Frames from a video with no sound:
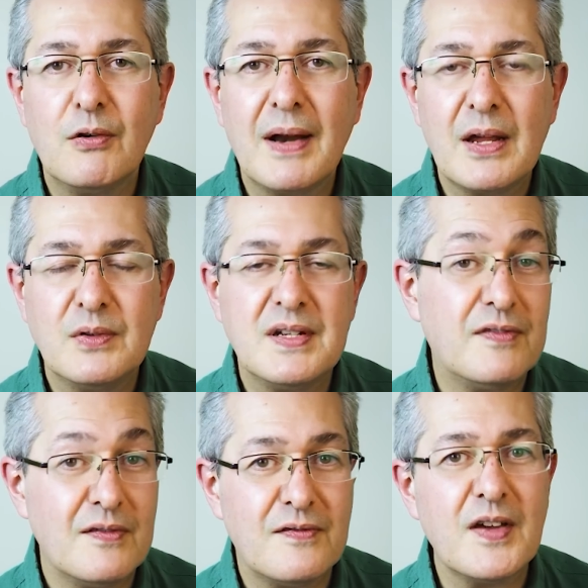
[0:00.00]
around
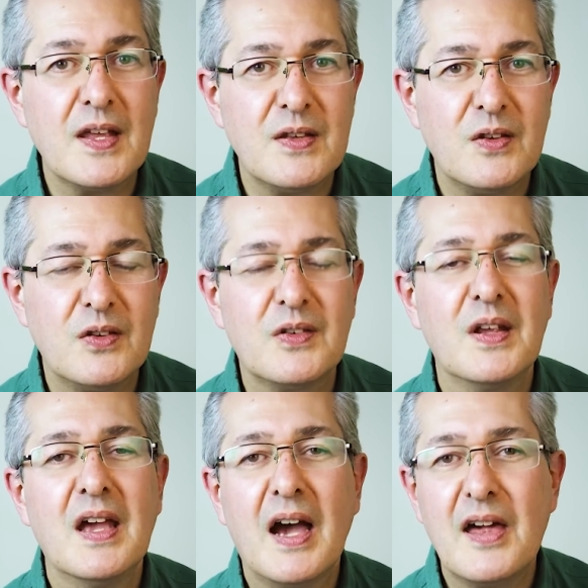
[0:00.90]
different funds,
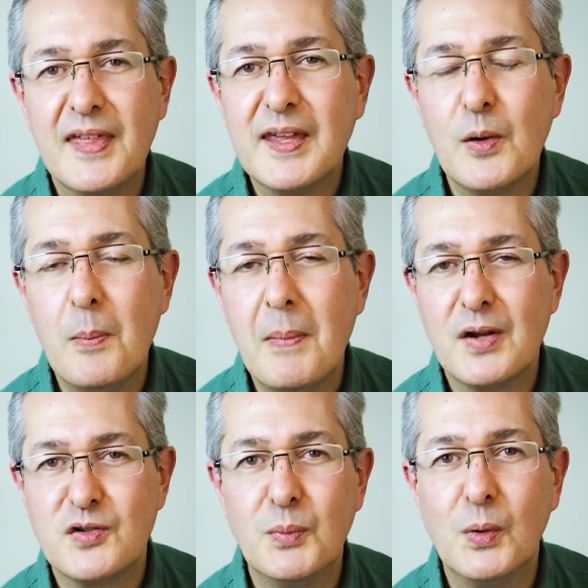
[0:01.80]
I think you're
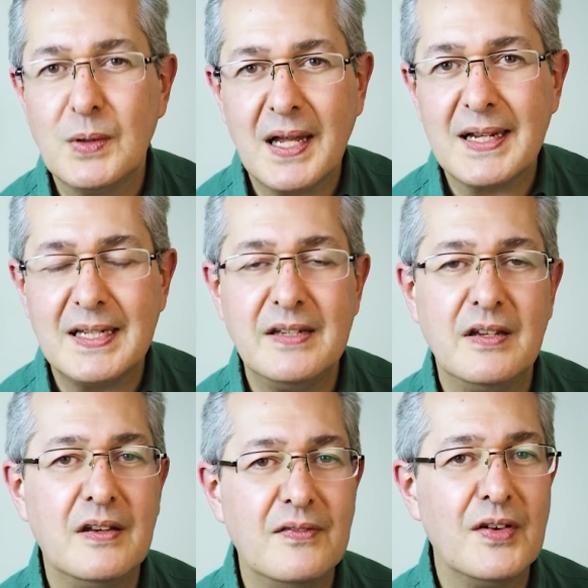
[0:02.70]
much more likely
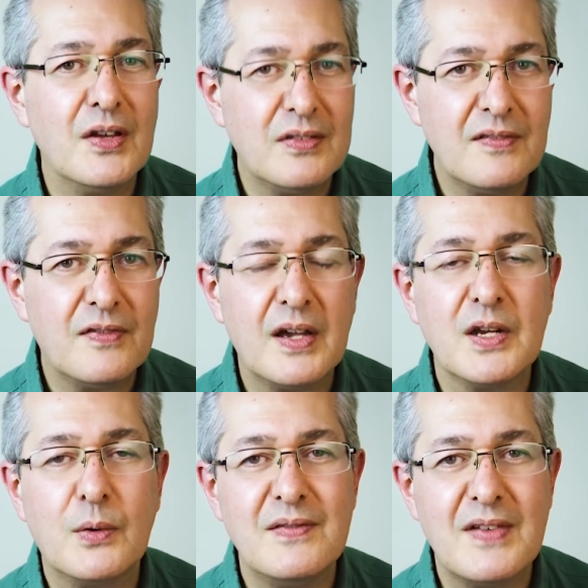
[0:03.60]
to diversify
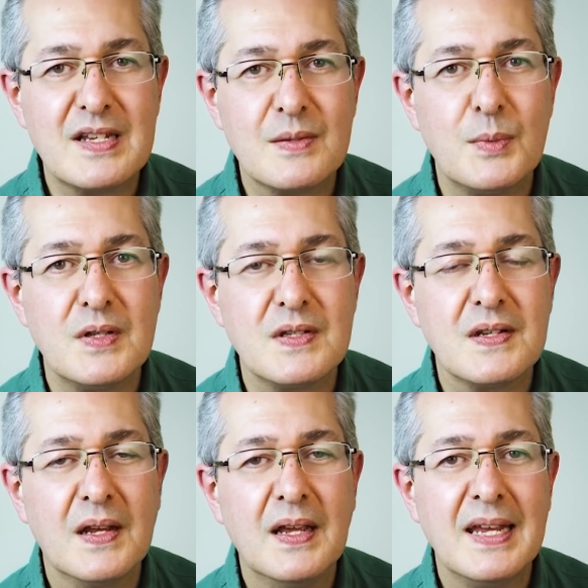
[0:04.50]
your
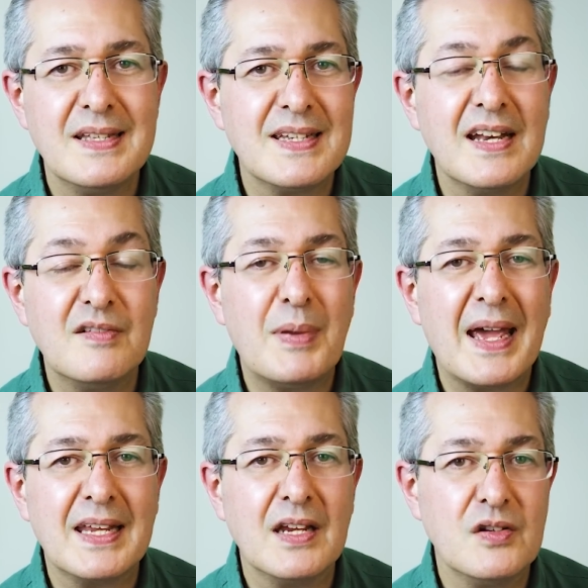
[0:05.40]
investments. Instead of
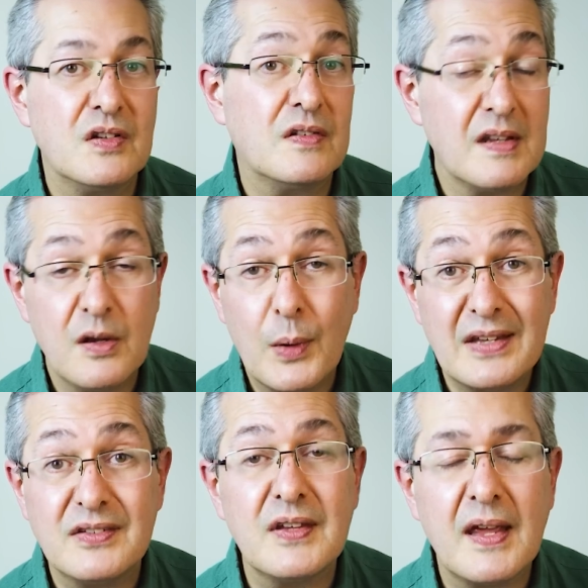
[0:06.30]
backing just the
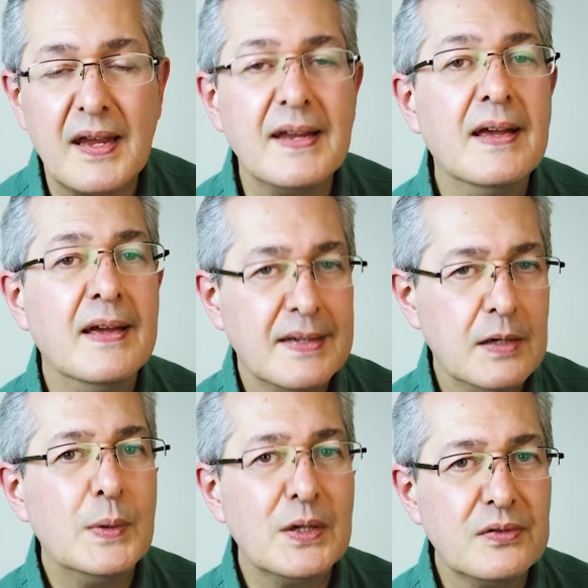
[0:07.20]
US, say,
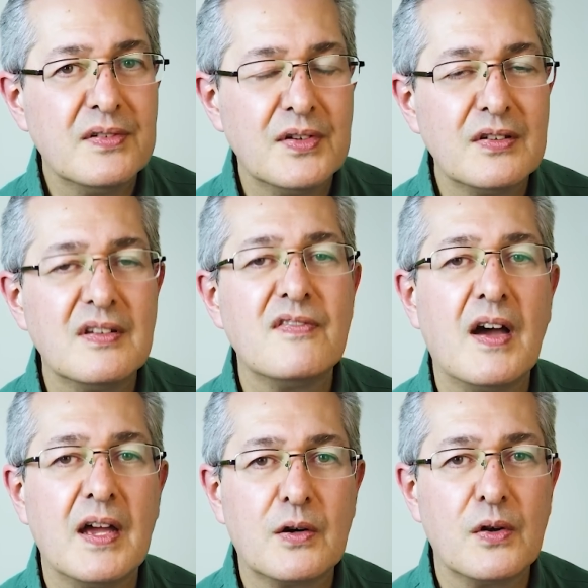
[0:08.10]
you will
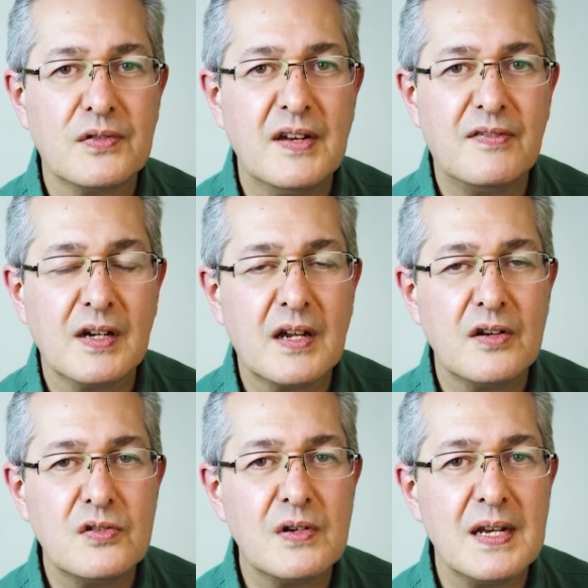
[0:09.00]
diversify across different
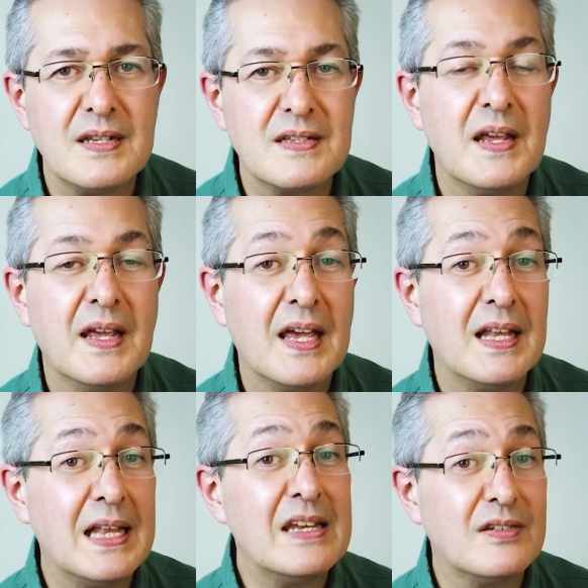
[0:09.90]
countries.
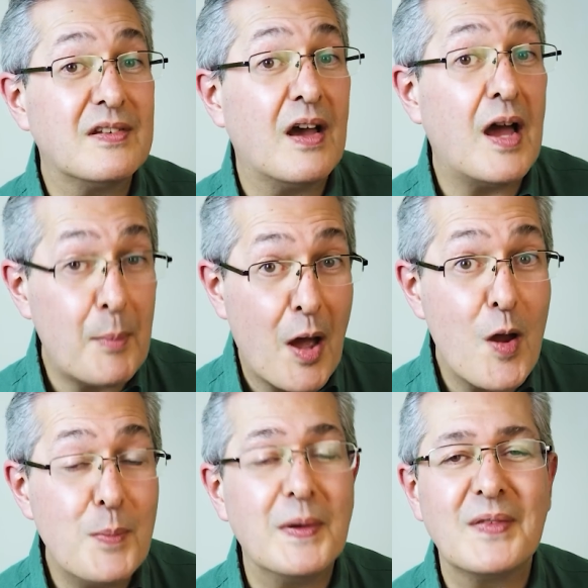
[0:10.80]
At least I'm
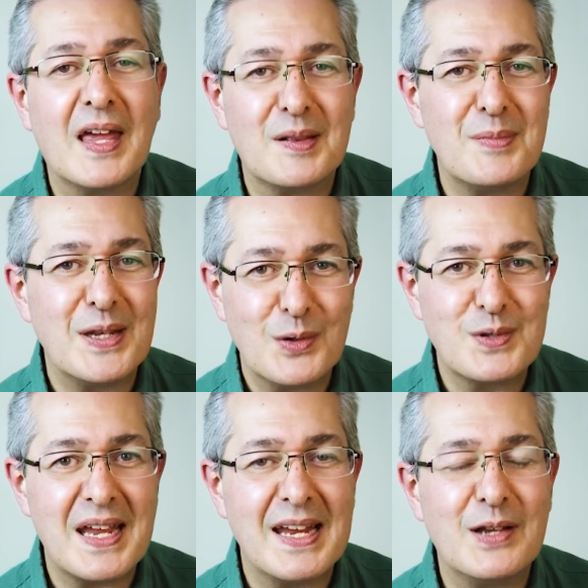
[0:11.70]
hoping that'll be your
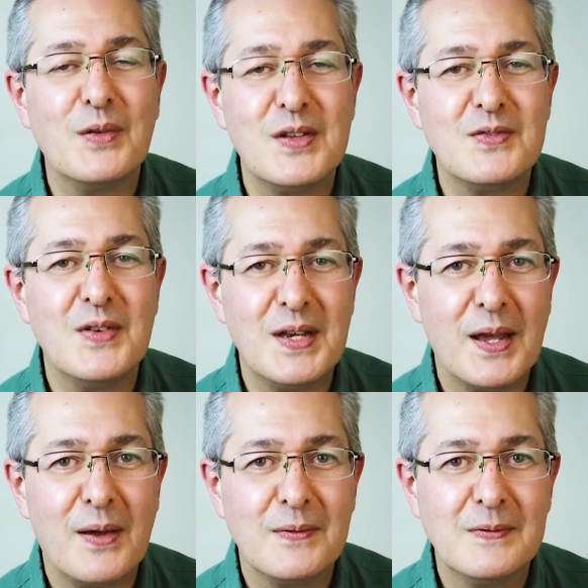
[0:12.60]
take on this video.